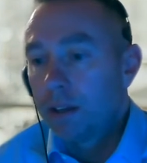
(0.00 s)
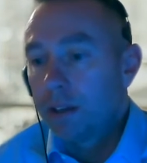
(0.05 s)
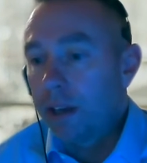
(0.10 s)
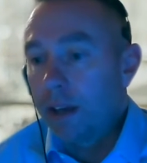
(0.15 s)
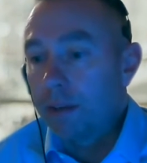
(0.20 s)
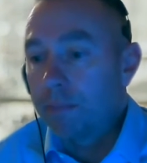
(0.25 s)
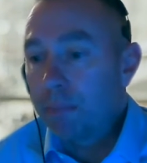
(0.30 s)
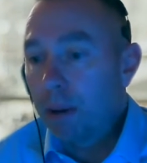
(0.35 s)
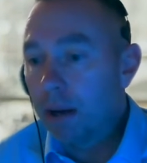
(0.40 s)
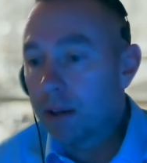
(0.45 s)

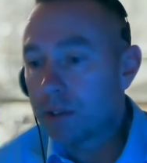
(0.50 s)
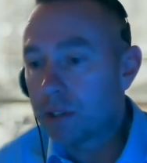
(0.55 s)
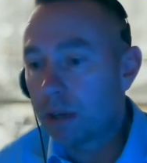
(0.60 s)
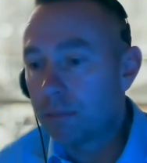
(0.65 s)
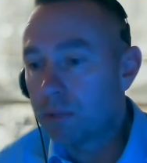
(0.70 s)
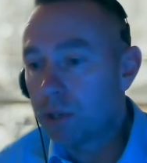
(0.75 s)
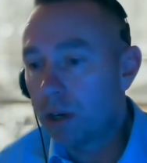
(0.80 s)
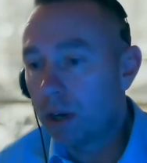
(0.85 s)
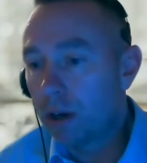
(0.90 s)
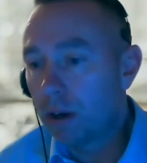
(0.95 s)
get a
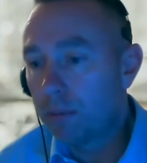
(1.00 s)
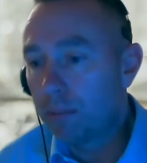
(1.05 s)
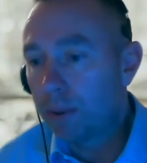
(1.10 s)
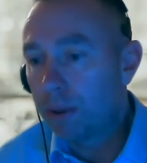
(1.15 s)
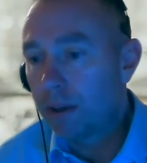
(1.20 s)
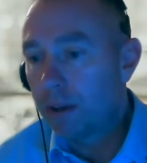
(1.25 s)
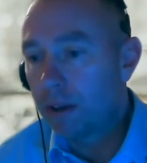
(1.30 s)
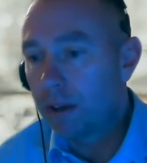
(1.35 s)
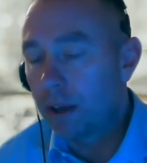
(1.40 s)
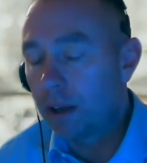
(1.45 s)
part-time job.
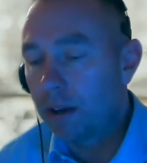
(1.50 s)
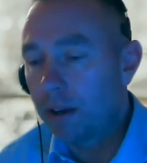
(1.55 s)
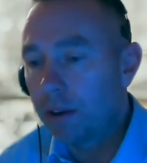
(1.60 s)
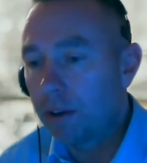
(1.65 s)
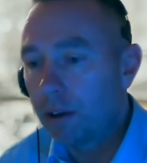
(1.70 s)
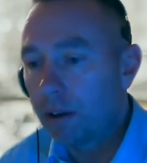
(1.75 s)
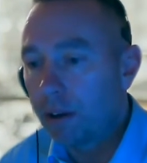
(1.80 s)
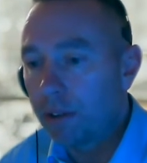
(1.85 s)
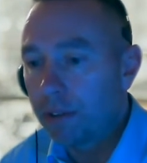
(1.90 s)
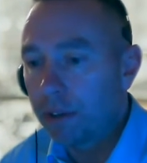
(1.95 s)
I know a
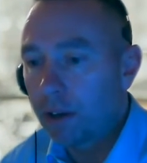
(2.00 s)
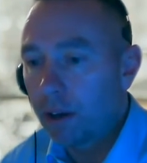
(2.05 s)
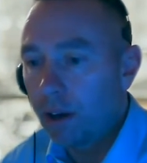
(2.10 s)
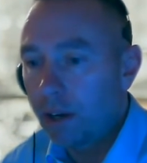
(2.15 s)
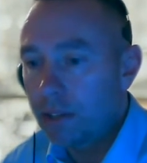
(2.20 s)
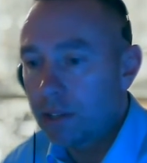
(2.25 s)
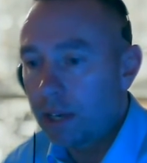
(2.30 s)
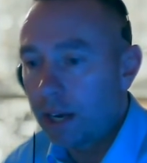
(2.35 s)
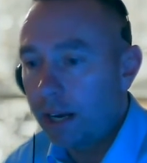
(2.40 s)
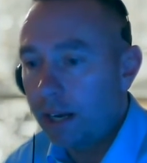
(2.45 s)
lot of the
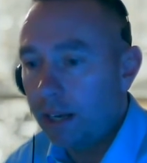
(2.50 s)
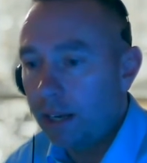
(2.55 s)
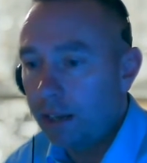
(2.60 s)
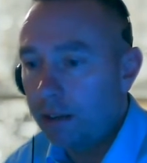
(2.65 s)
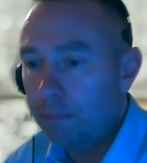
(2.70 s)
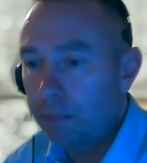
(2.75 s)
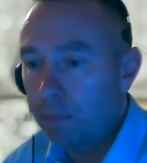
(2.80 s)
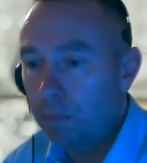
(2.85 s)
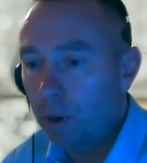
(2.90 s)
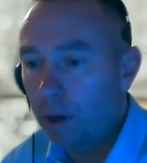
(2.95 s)
guys lately
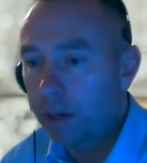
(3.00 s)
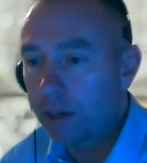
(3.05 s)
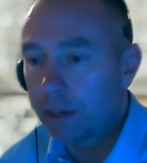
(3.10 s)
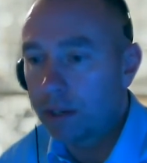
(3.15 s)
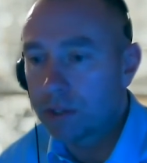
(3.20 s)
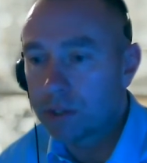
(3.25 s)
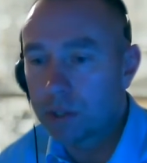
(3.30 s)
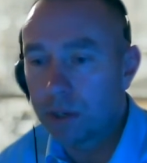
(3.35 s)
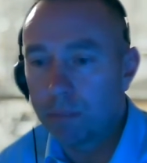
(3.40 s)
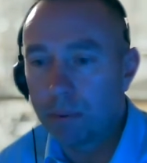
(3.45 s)
have been working
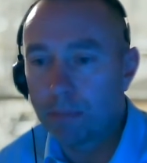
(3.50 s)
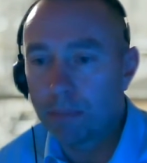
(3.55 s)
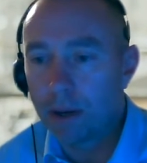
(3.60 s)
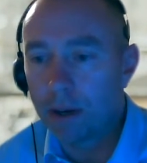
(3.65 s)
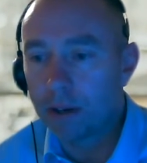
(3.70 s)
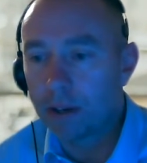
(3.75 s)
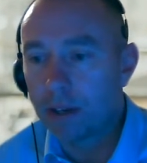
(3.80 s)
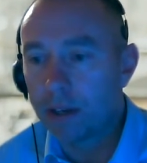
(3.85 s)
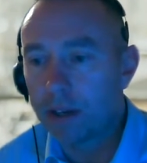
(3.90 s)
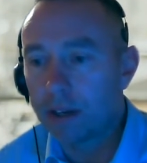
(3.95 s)
in
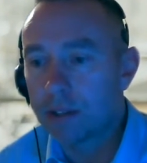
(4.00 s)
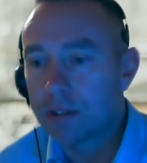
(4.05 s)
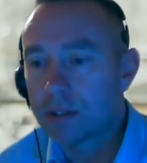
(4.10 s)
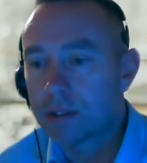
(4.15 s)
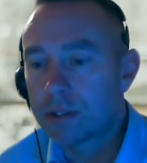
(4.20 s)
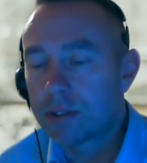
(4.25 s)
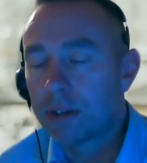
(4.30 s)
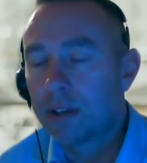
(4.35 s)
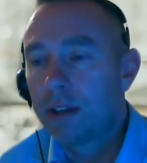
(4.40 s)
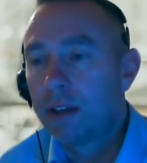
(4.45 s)

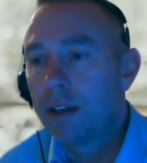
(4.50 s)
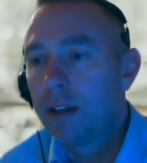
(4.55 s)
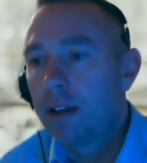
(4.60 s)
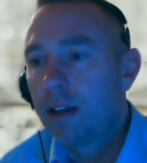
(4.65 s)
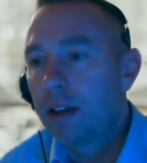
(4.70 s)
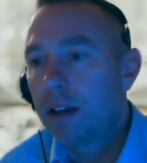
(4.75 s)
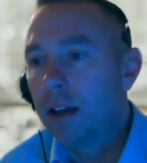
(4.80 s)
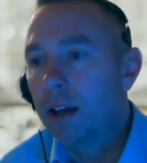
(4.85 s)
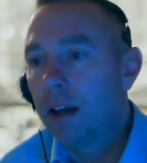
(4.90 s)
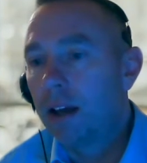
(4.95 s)
supermarkets,
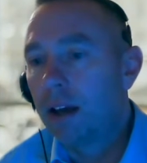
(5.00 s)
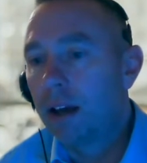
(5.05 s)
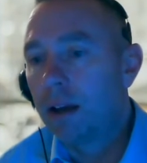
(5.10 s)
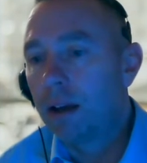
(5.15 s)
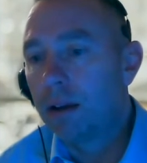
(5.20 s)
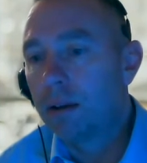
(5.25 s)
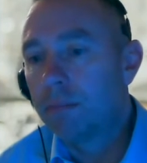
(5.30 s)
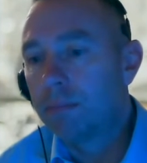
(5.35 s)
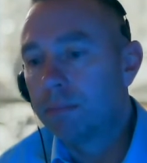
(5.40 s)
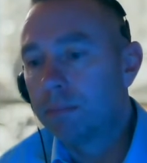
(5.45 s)

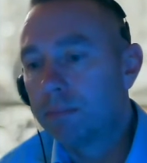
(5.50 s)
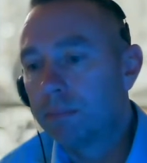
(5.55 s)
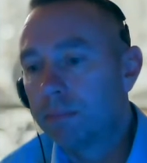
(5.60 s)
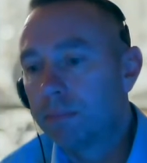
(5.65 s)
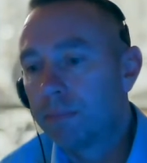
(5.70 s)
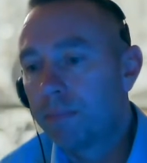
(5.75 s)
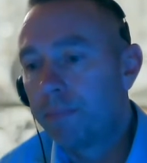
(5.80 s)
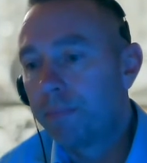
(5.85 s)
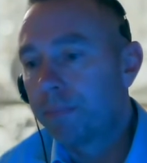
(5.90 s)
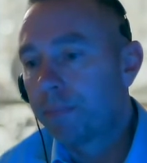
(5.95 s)
and
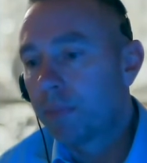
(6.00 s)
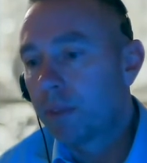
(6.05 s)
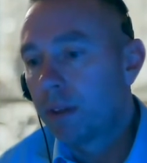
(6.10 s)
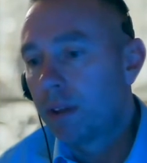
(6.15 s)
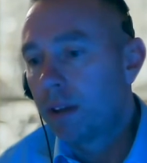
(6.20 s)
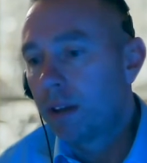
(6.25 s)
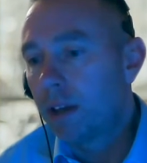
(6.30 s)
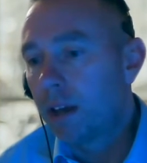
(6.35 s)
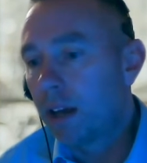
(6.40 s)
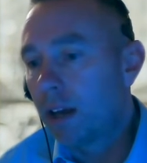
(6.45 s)

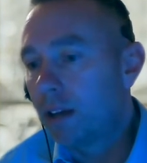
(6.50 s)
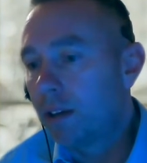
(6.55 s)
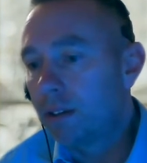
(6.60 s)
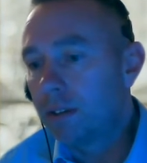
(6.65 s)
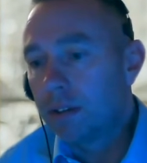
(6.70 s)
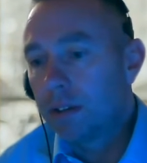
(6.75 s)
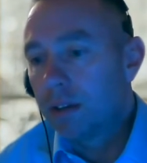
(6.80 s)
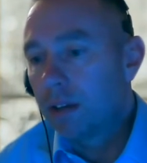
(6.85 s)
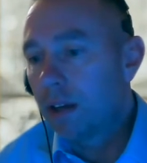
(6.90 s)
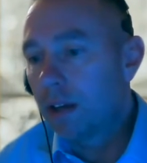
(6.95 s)

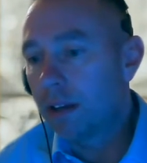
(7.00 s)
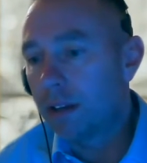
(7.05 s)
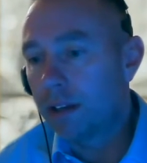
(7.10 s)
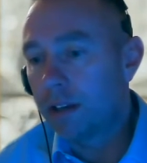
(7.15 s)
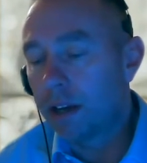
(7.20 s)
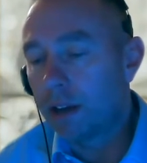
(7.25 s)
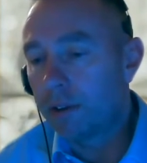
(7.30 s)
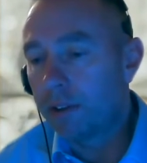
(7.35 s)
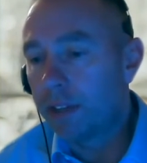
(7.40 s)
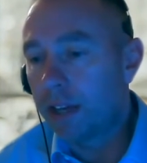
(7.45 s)

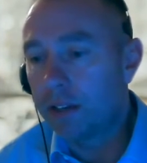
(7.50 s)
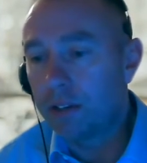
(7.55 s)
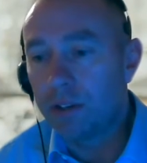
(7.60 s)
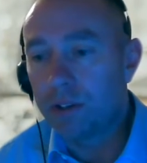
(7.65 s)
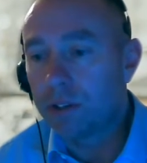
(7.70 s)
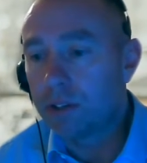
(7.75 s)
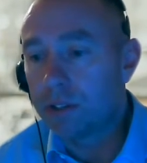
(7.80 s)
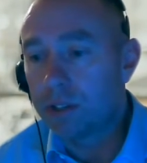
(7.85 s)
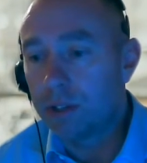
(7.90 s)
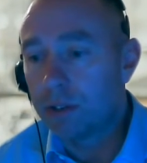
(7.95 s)
then you
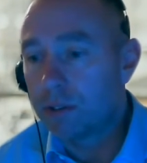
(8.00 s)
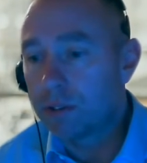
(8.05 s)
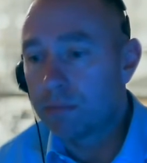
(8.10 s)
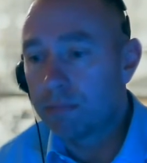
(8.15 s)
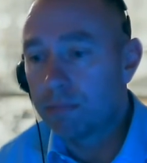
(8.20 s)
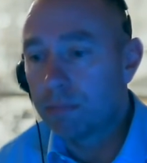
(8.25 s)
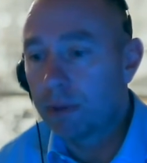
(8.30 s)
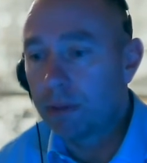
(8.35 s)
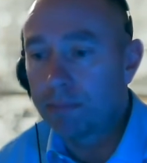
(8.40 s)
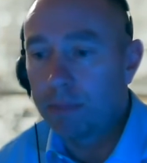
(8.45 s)
could use
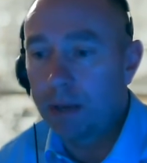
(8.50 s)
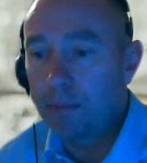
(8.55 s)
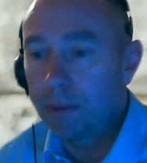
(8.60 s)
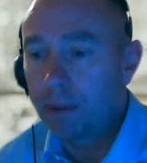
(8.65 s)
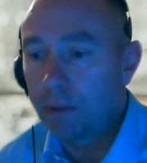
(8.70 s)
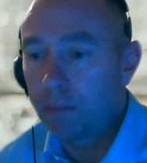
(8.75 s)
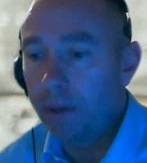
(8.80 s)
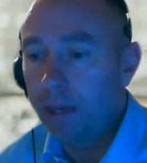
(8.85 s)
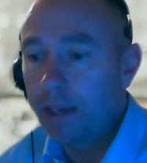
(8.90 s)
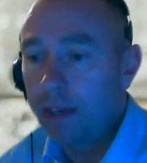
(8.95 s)
maybe
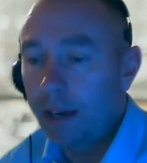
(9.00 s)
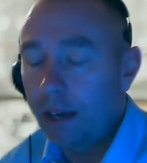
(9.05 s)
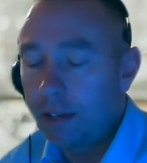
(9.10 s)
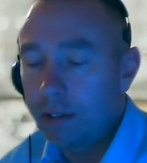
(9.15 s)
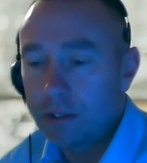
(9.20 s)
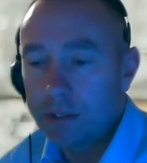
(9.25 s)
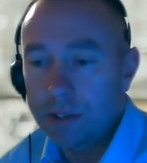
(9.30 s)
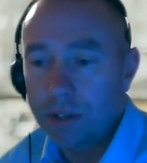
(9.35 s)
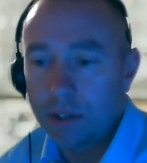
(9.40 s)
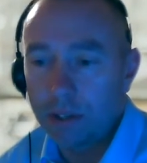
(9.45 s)
the
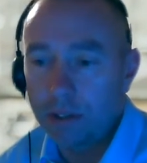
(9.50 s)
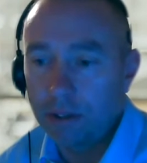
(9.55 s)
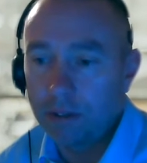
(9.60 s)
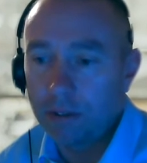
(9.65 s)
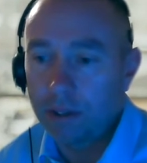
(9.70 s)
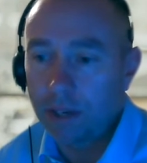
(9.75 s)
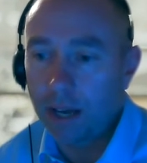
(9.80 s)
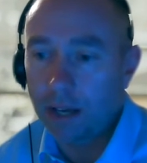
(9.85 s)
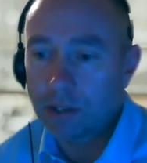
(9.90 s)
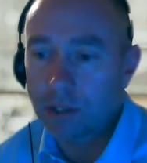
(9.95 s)
weekend to
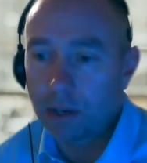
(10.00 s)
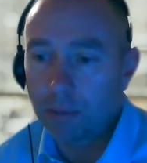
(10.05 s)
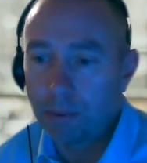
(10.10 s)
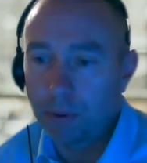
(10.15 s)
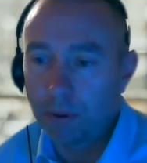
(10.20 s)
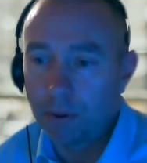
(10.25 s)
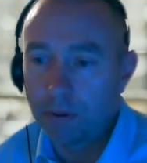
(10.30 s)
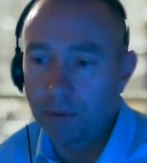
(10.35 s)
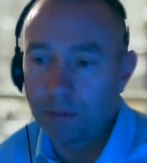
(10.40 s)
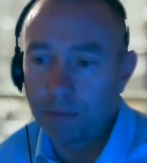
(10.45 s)
catch up
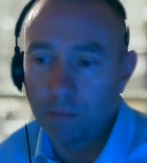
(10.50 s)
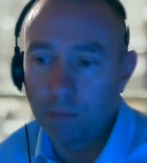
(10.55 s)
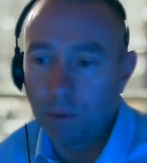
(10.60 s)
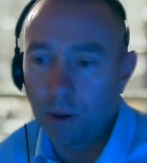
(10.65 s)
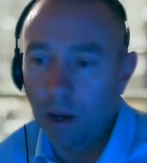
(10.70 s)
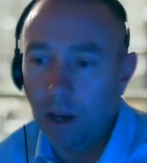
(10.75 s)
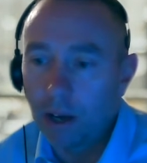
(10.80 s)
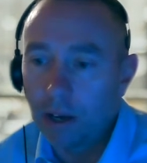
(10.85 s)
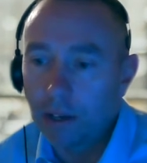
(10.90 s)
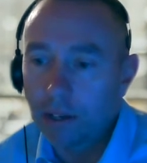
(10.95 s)
on
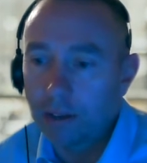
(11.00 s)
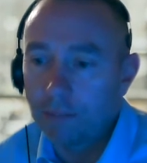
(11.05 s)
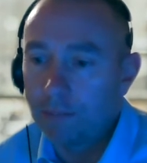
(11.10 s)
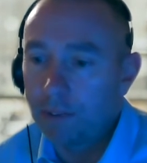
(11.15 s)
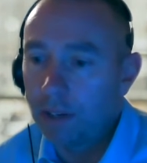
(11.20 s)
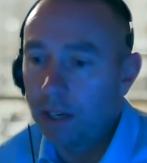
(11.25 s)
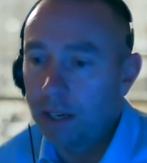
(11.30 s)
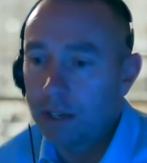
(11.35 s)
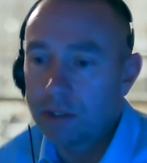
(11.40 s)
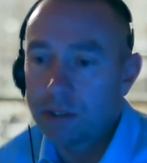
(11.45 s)
work if you
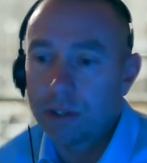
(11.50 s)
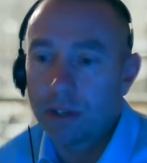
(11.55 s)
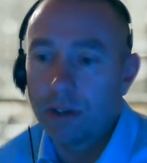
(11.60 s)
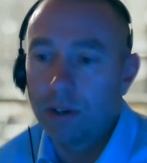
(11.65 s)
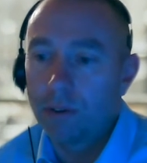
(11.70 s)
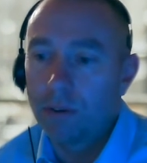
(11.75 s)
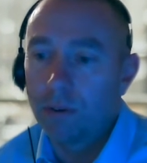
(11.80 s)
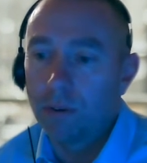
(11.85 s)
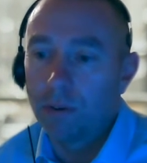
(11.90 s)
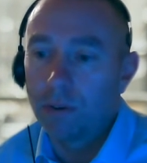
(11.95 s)
need
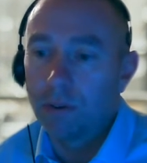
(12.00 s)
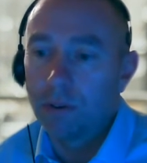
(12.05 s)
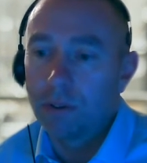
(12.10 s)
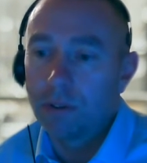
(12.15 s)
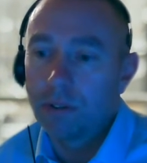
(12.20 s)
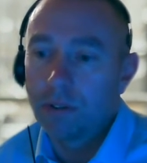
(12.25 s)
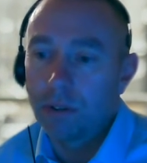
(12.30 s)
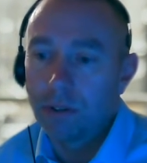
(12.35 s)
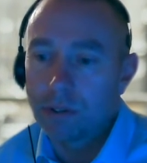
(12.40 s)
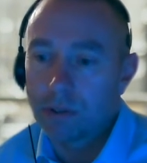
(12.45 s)
to, or
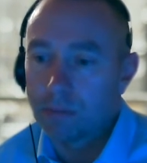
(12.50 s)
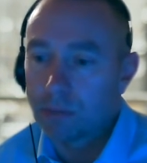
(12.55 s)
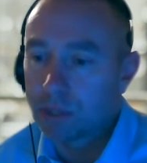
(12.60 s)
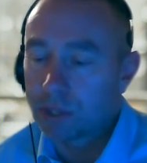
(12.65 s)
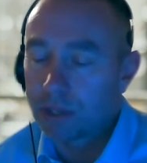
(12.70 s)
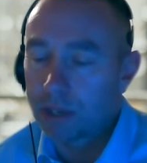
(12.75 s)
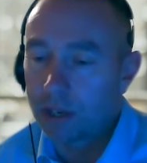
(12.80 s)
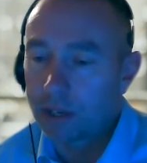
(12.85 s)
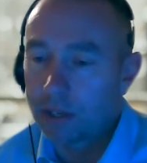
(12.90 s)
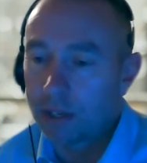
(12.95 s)
do some
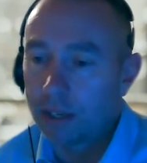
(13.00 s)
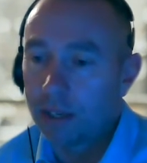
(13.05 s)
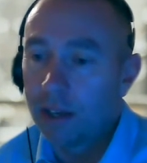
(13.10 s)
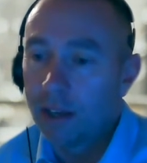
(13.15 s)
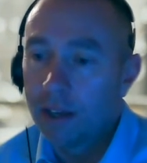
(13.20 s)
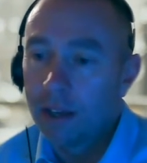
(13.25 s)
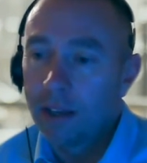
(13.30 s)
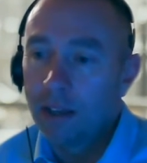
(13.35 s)
study,